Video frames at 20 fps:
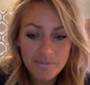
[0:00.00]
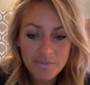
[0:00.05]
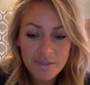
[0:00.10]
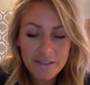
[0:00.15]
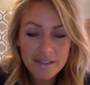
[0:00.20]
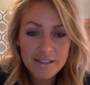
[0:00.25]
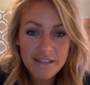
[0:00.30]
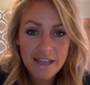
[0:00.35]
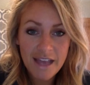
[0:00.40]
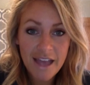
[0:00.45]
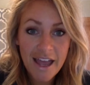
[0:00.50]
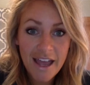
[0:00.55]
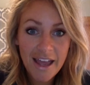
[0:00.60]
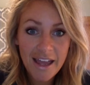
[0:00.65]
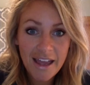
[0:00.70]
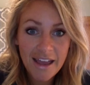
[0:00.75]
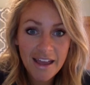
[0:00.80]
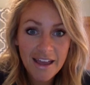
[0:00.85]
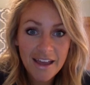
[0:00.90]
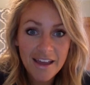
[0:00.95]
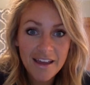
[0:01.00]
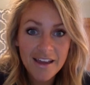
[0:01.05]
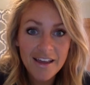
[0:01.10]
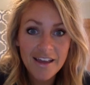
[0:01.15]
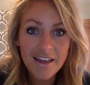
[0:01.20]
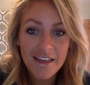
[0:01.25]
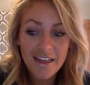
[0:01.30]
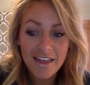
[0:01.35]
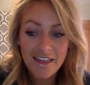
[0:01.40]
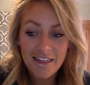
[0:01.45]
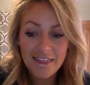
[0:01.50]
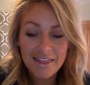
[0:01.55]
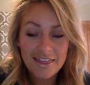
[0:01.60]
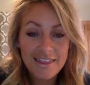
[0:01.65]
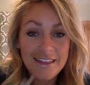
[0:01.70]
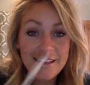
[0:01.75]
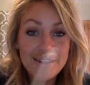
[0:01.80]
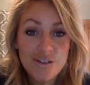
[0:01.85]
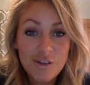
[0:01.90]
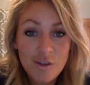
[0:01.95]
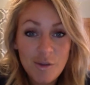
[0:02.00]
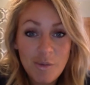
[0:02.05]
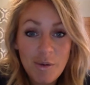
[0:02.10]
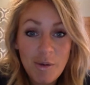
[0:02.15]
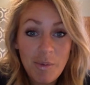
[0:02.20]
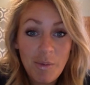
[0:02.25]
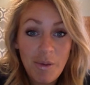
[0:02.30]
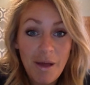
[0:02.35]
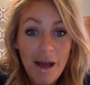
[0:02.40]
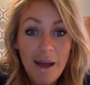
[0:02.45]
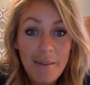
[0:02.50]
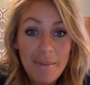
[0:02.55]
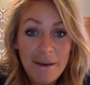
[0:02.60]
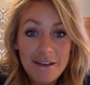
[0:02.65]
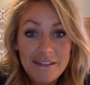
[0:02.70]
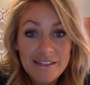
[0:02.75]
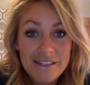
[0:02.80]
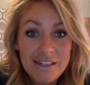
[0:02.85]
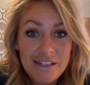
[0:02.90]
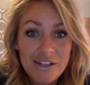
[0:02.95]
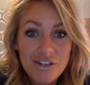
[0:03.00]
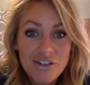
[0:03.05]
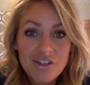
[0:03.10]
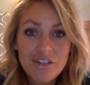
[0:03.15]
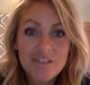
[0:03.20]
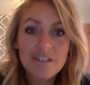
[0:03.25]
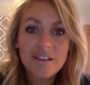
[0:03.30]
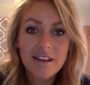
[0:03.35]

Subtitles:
Say, hey, these are the people I messaged,